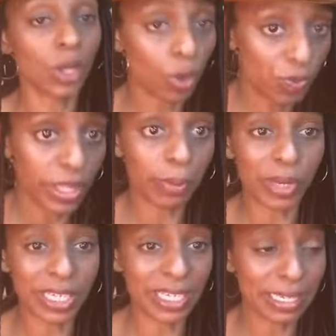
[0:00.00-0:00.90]
Hopefully
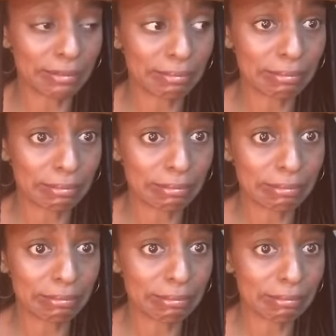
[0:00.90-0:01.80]
I'm winding down.
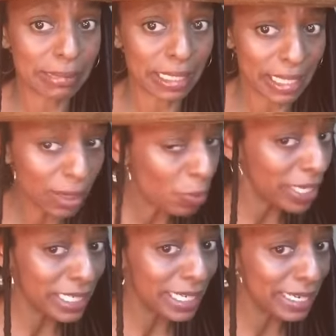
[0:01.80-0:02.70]
I think I'm
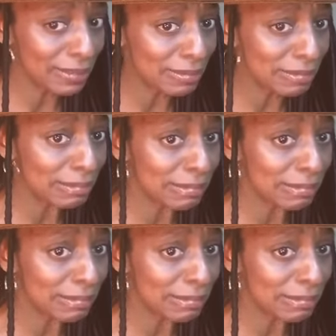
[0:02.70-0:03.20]
winding down.